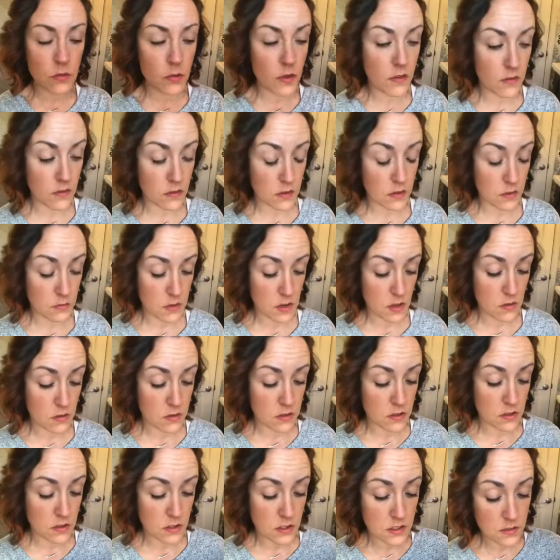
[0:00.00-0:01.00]
I've only been
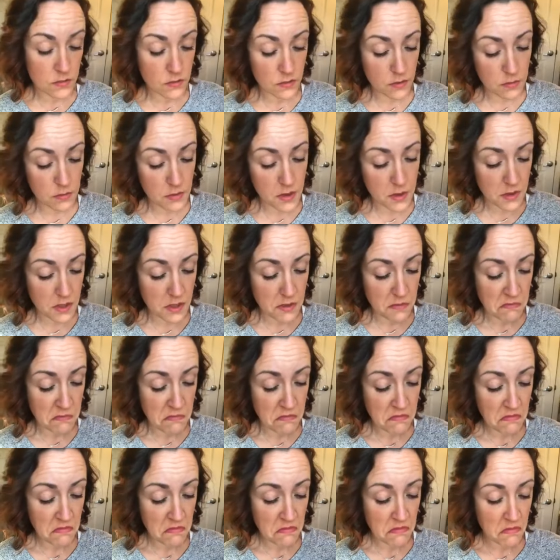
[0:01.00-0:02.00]
using this for maybe
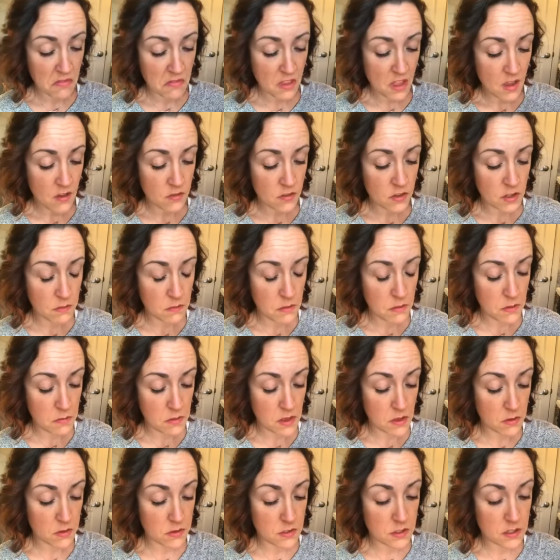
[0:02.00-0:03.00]

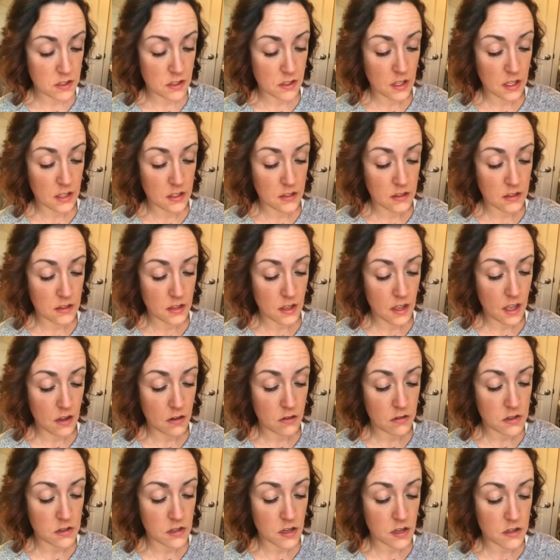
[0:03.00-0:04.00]
used it like 8
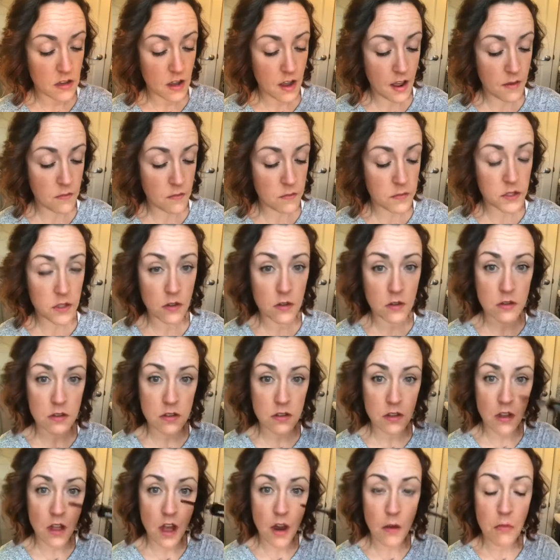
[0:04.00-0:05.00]
or 10 times. So there's a
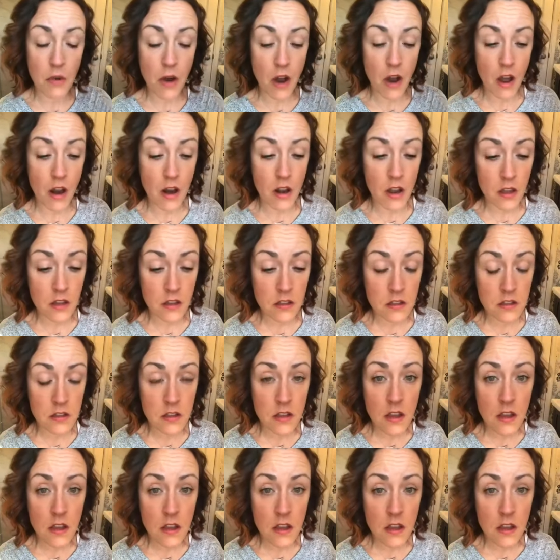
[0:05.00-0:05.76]
lot of product.